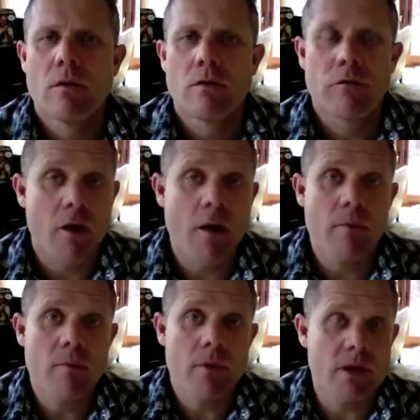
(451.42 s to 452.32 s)

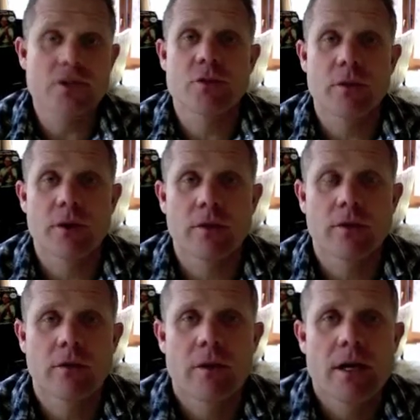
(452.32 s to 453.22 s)
from
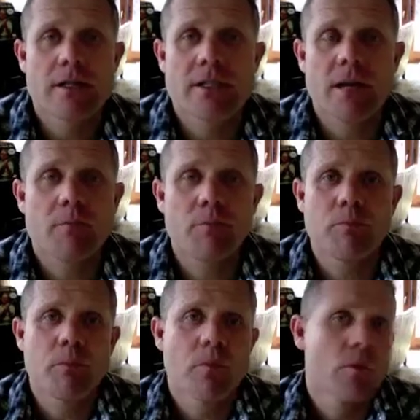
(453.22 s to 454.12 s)
Israel and said
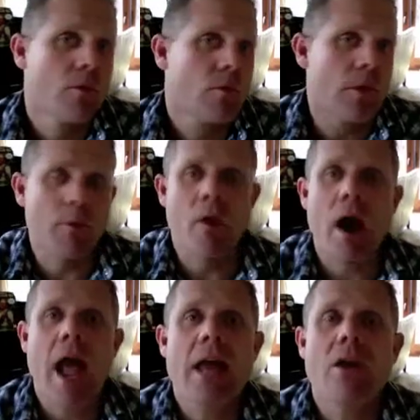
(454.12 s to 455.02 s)
they were
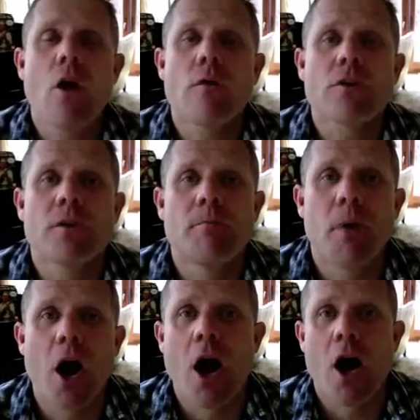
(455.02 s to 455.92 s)
headed over to
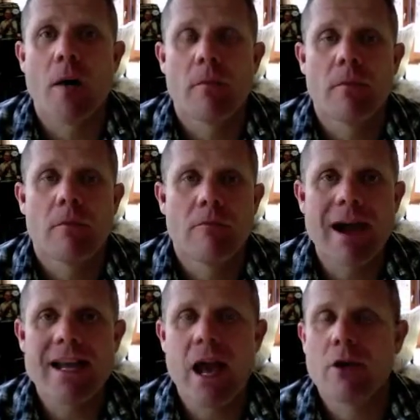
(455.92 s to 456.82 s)
bomb
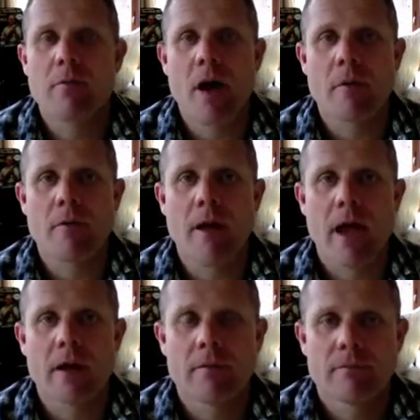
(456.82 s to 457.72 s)
right now, to bomb
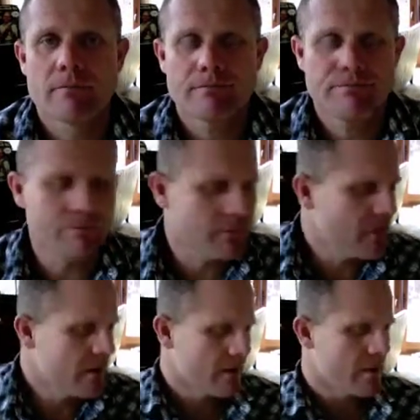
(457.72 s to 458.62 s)
Iran?
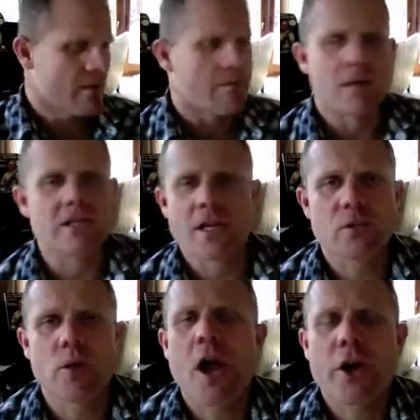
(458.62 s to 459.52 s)
Mitt says,
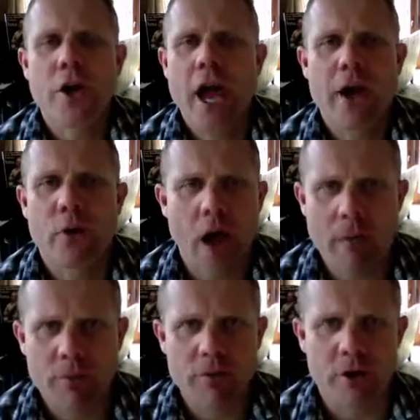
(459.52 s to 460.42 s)
we're not going to handle
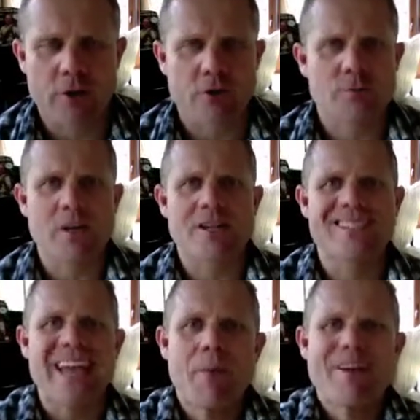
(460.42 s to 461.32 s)
hypotheticals
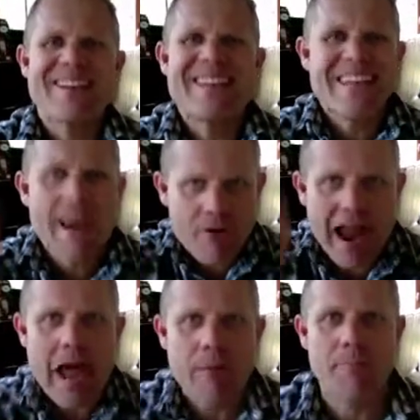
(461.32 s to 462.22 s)
because that would never
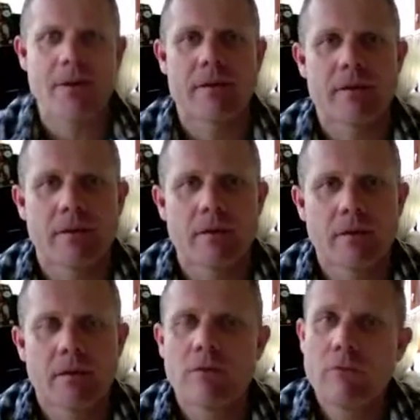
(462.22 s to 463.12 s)
happen.
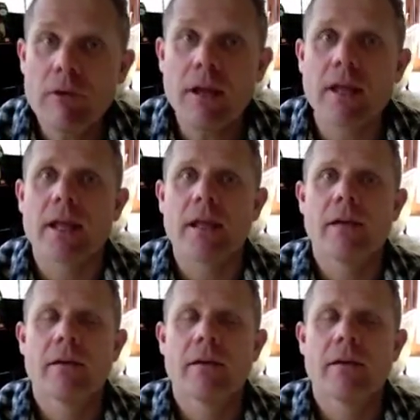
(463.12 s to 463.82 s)
Really?